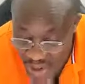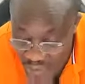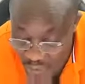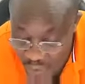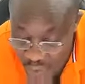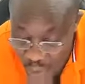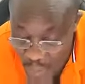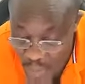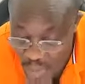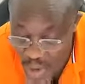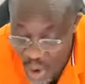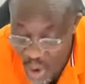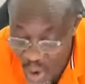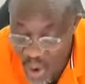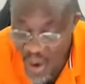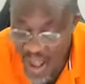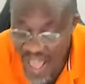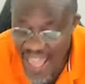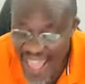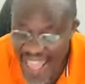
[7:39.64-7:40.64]
from your
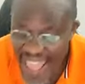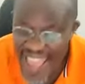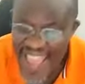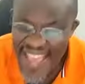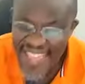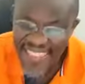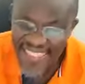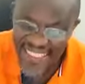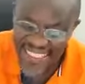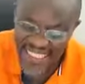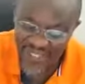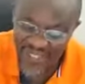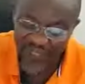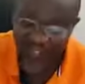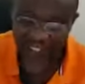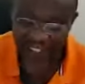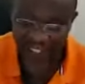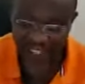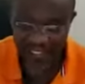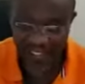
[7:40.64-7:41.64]

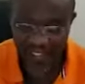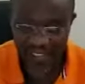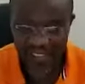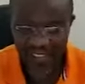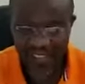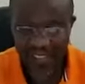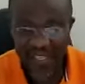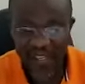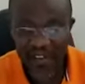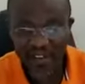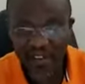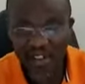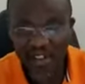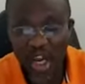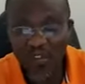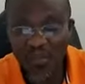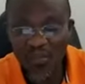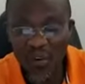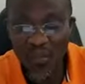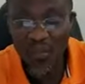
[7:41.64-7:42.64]
indifference
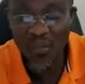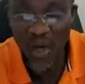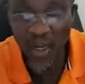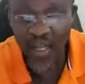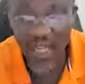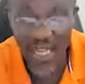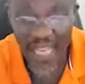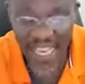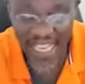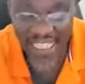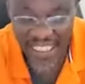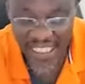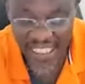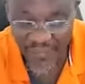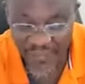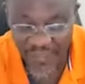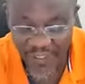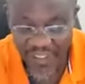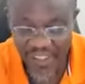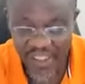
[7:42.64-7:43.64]
turn from your
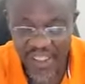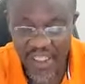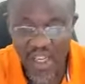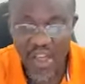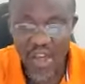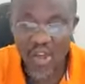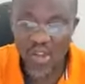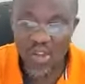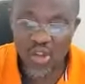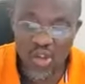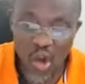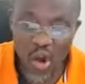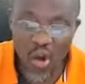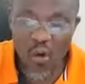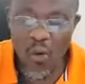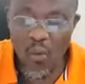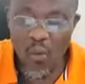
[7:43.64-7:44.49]
indifference. So